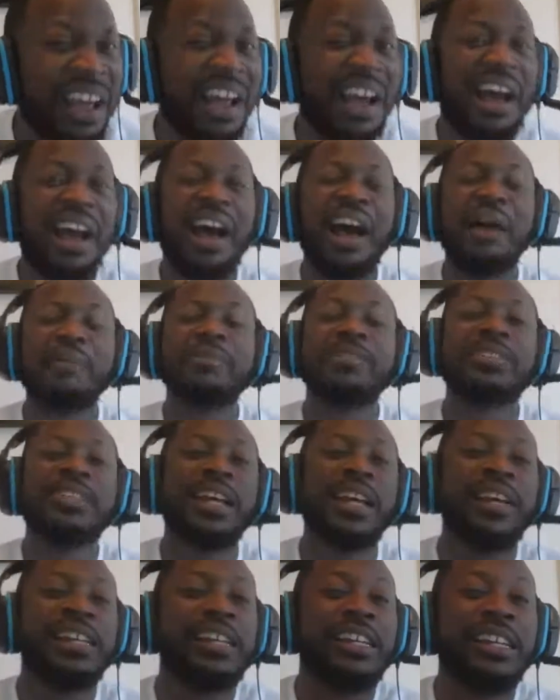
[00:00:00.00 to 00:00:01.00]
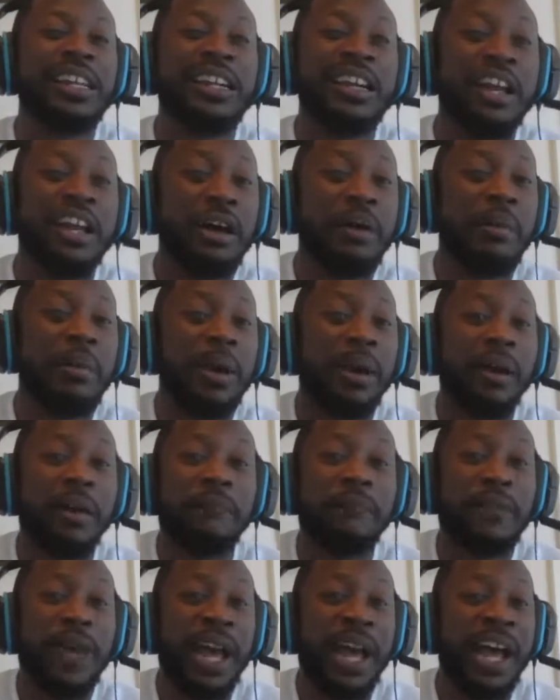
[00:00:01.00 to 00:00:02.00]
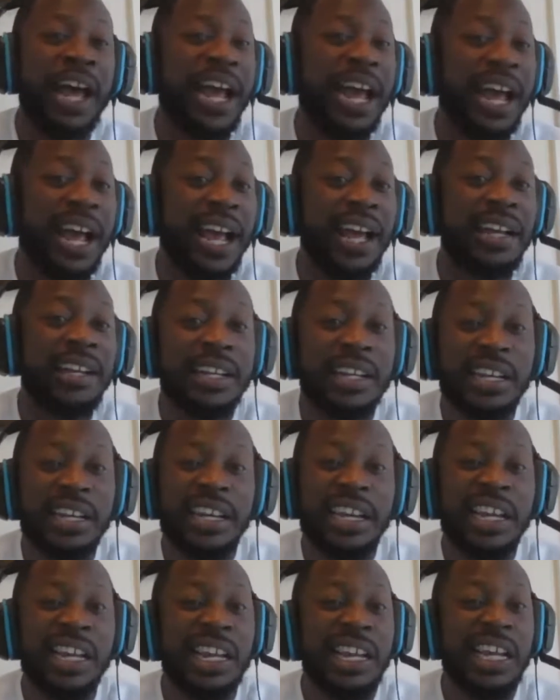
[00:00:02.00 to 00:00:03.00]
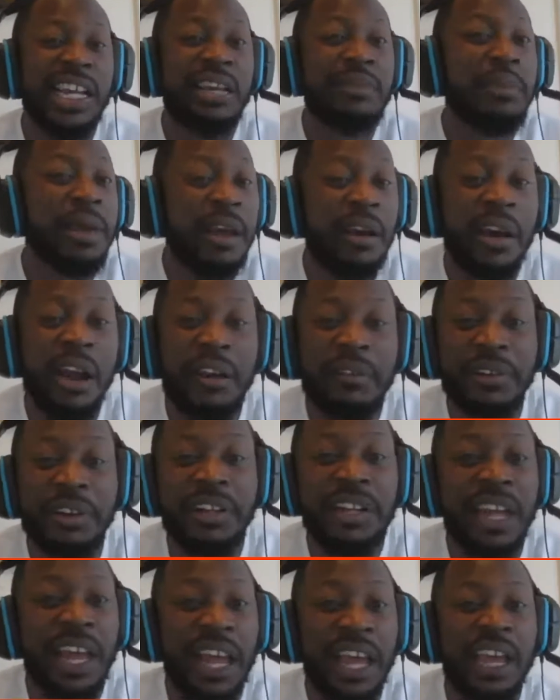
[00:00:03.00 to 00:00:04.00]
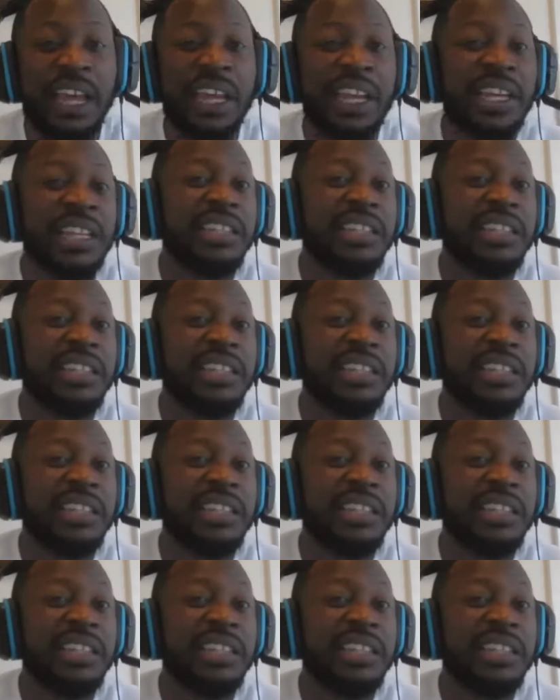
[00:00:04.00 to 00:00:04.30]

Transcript: I'm sending him a fine in an email every day.